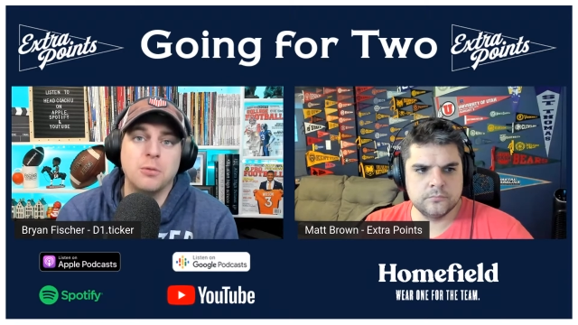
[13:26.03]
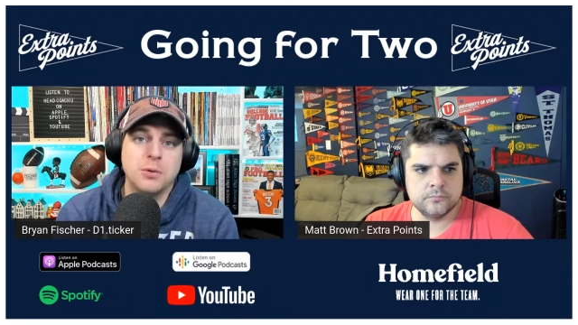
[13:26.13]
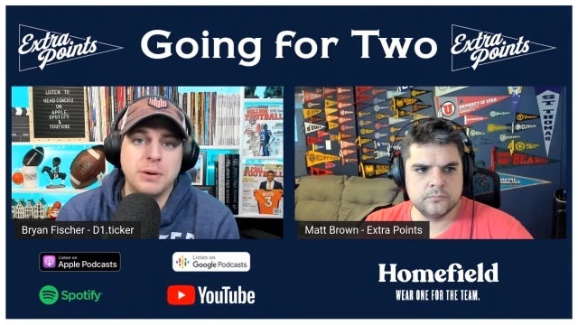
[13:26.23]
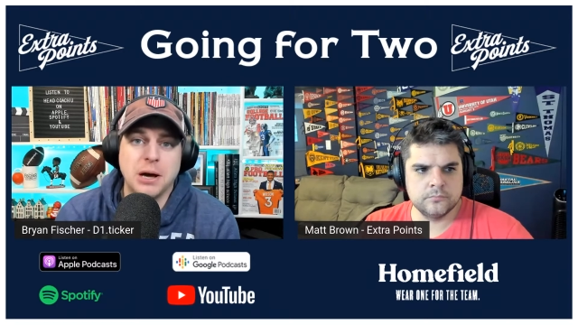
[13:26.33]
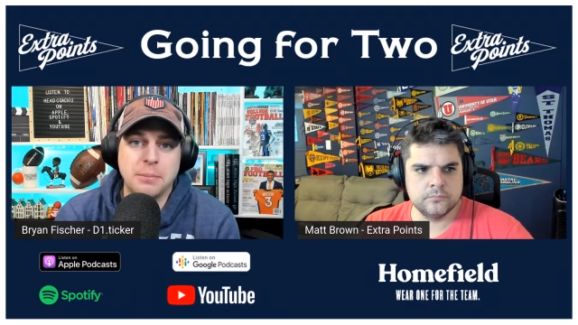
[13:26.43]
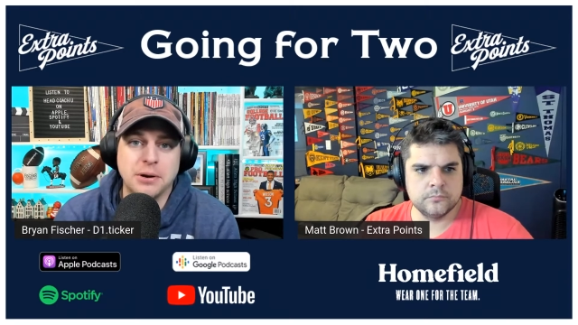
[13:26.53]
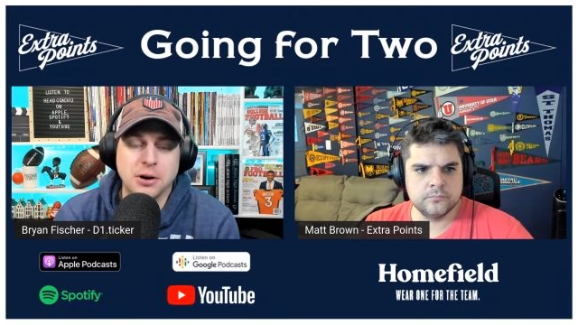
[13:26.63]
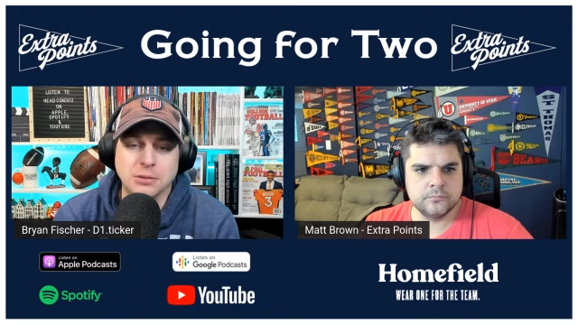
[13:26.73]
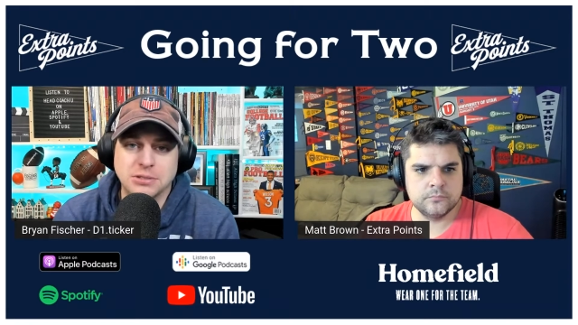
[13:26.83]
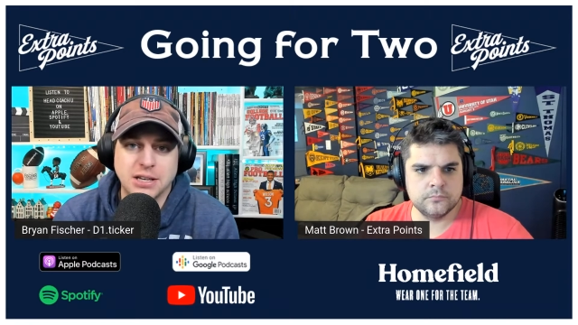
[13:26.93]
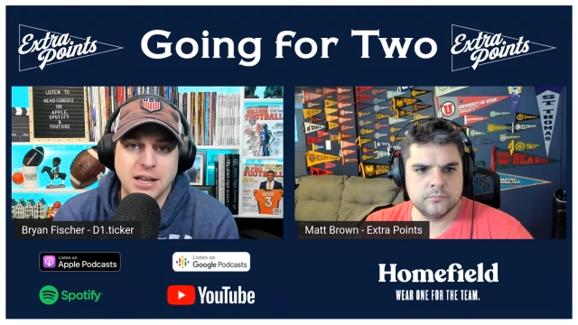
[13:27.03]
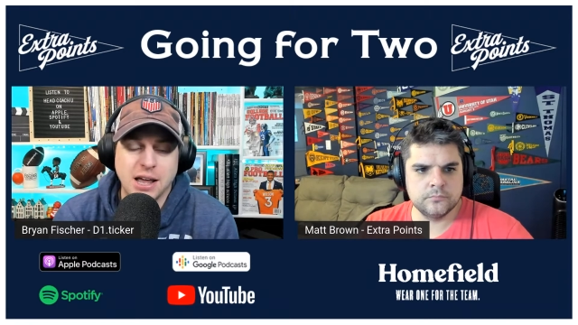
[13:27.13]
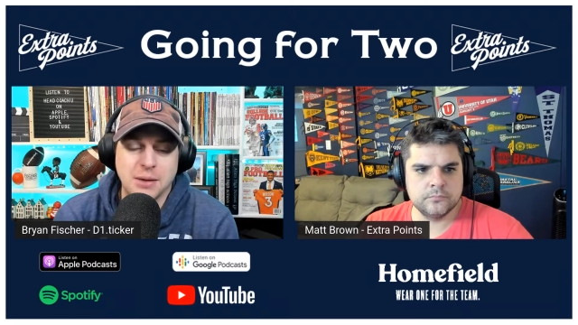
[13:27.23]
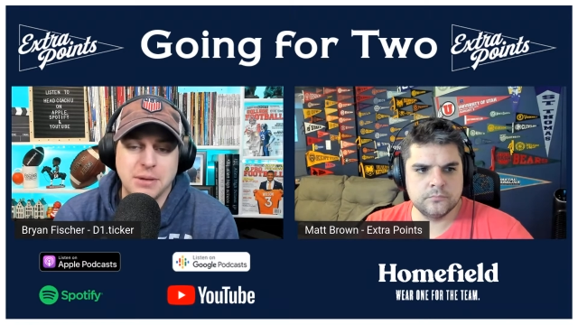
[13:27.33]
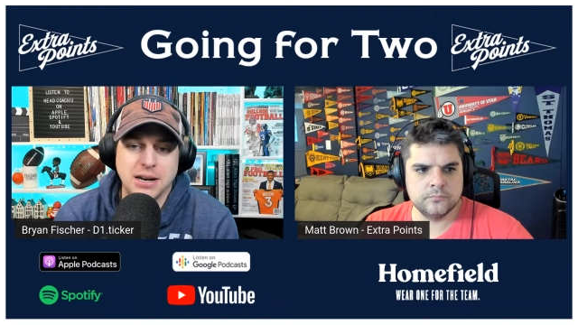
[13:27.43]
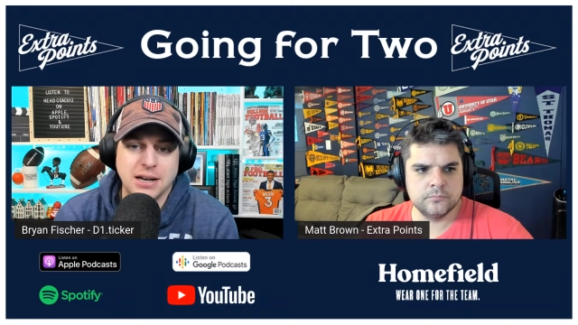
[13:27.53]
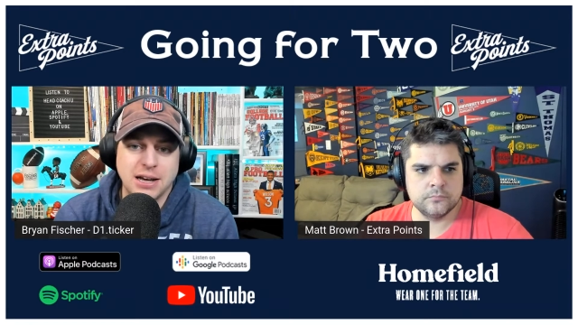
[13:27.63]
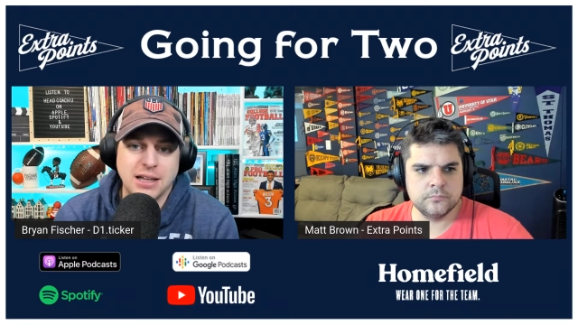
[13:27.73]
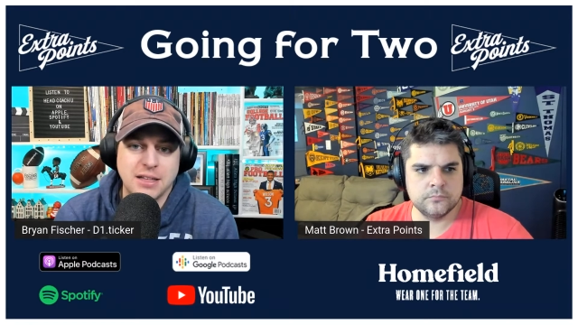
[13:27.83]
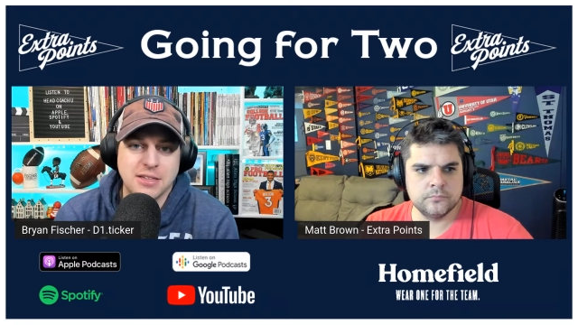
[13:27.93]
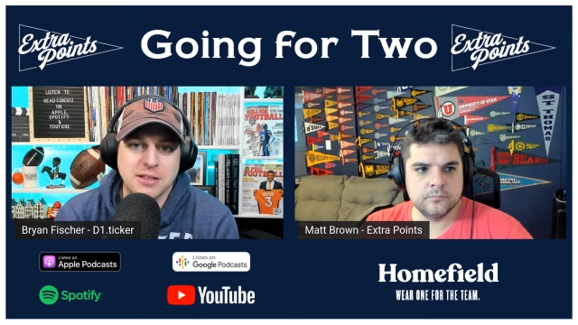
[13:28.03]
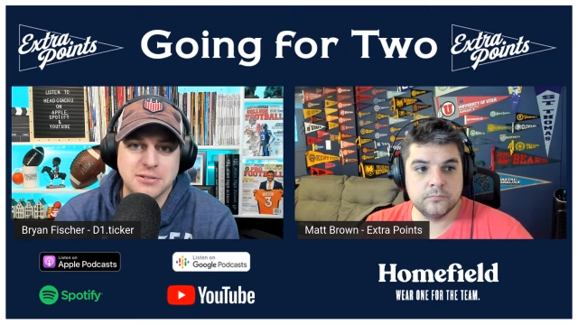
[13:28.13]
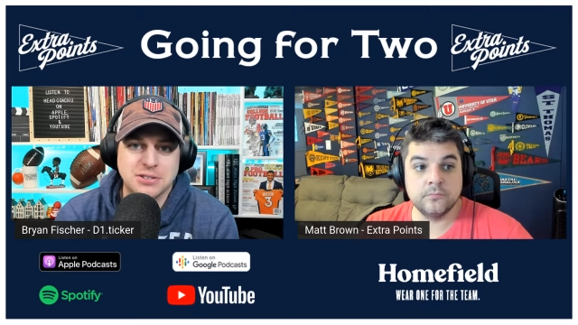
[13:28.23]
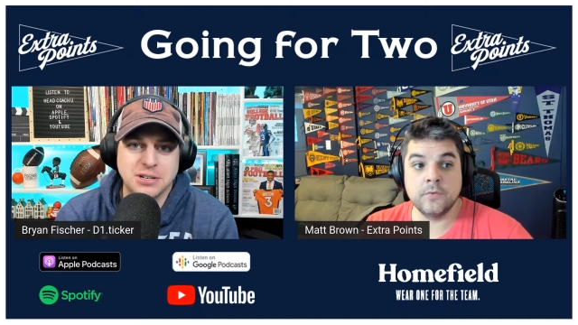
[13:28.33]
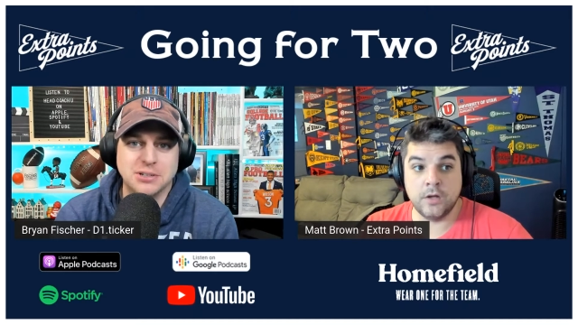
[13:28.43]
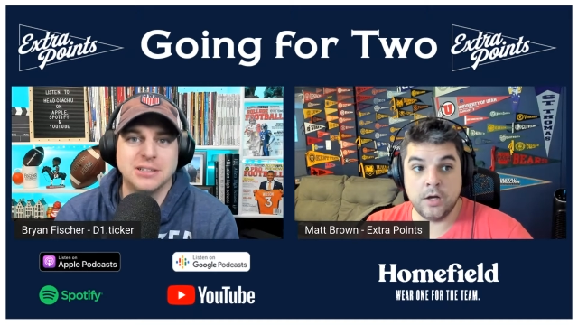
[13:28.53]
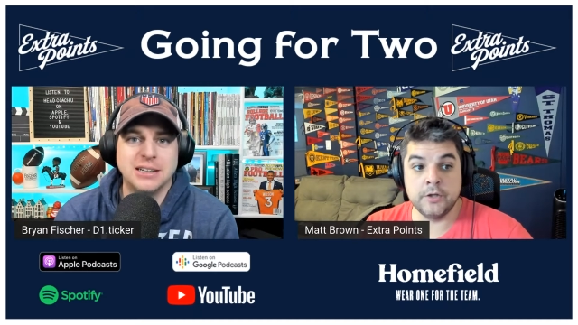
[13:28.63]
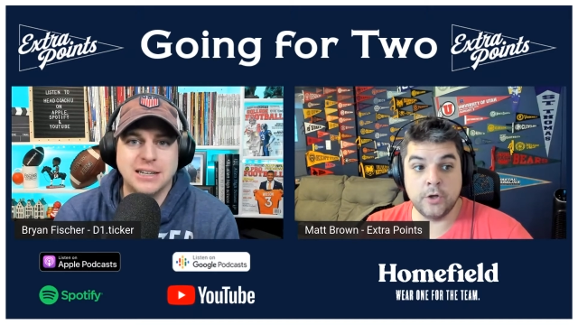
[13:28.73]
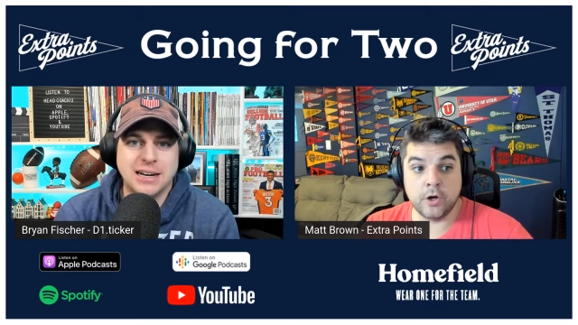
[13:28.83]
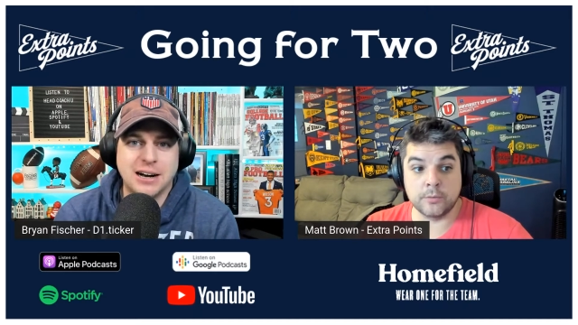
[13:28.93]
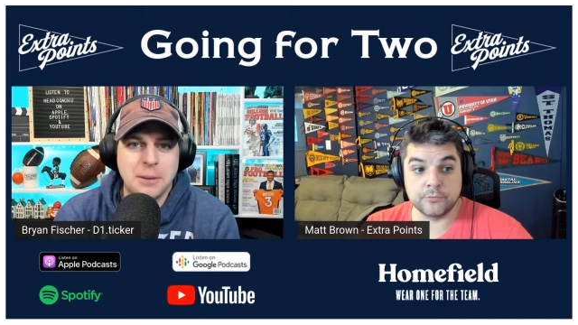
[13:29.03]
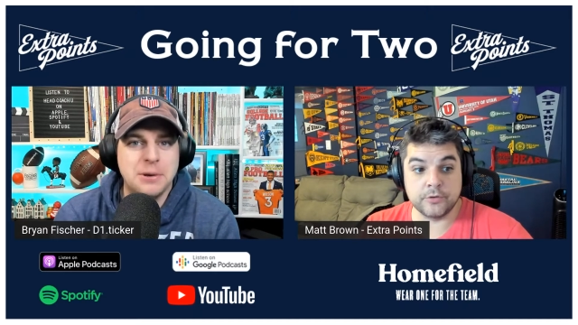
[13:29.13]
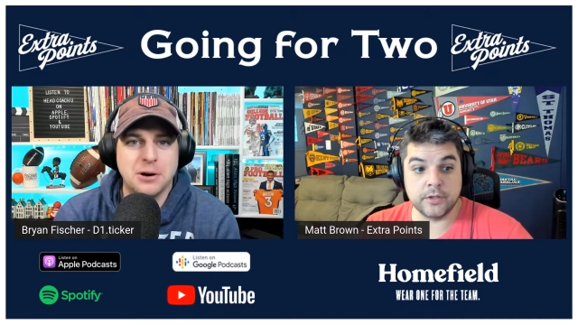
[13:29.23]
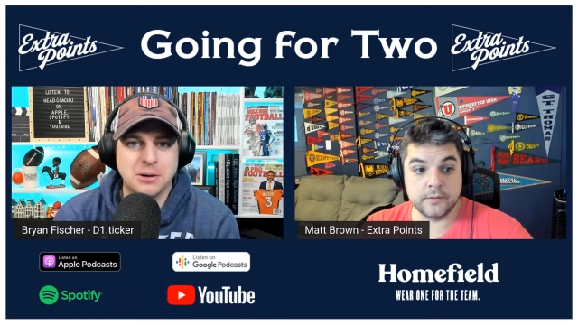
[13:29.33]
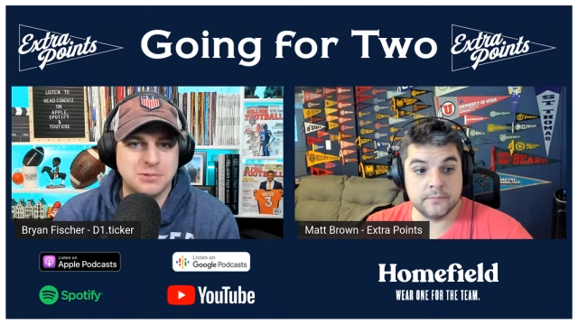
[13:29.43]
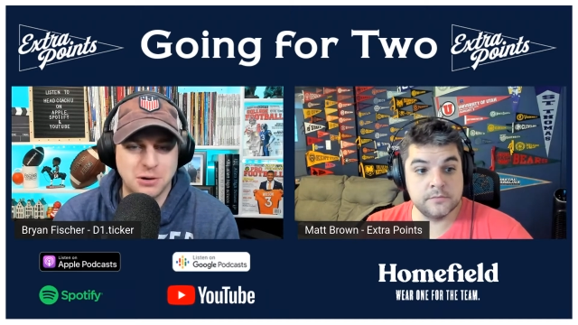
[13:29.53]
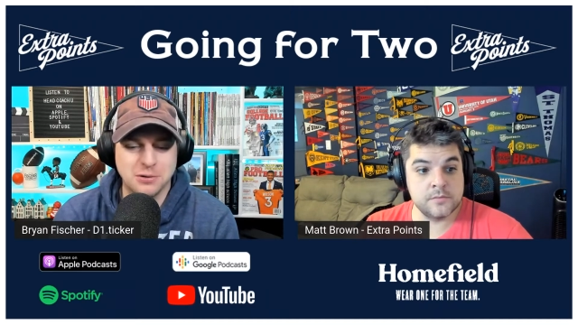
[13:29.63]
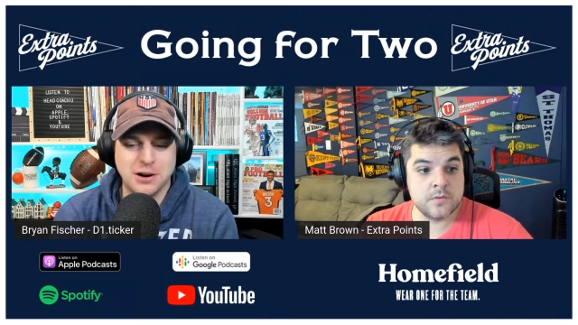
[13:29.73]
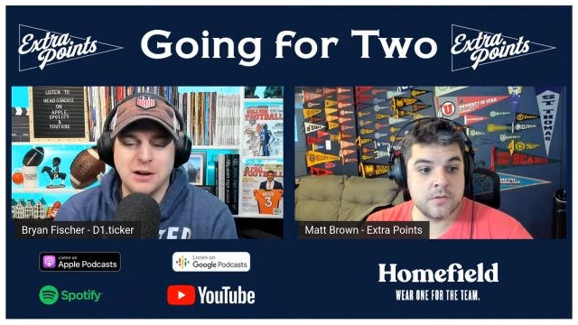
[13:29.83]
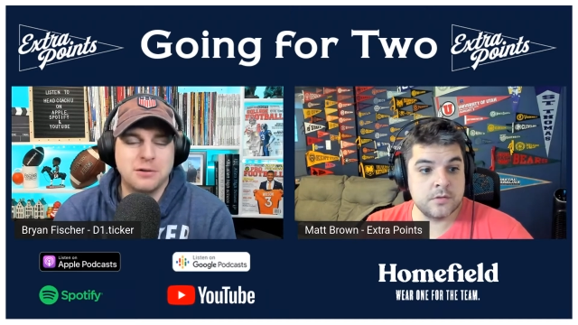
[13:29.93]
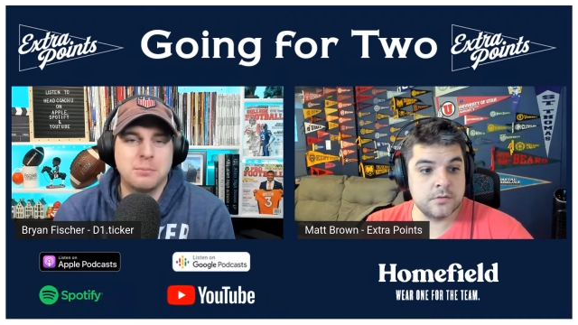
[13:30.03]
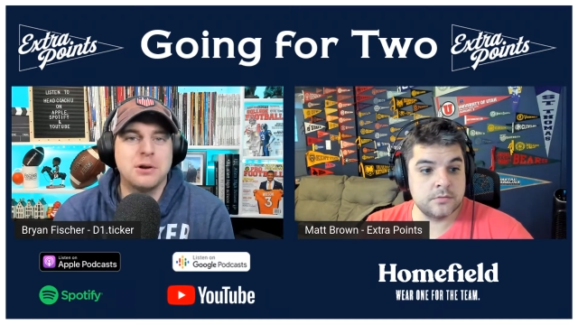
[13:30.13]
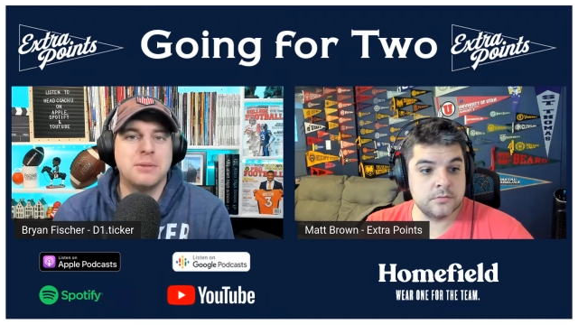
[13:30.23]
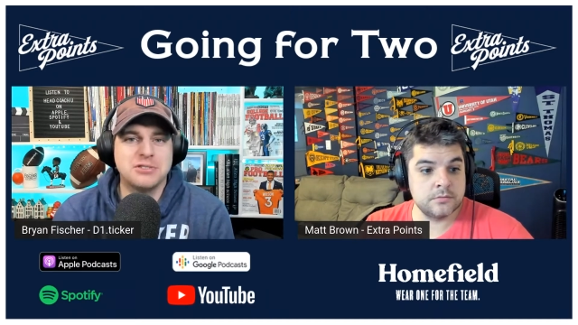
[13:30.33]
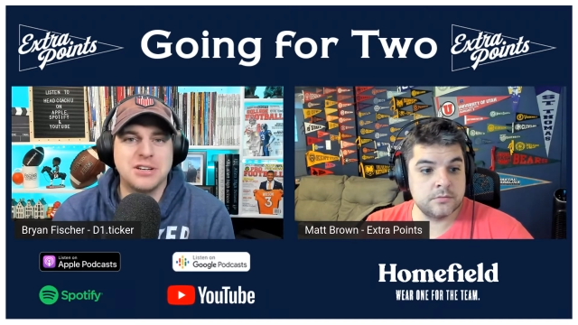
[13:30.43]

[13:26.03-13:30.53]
Speaker 1: would be up in arms, and and I mean, I, I think they're still in arms, uh, up in yeah. arms over over pretty much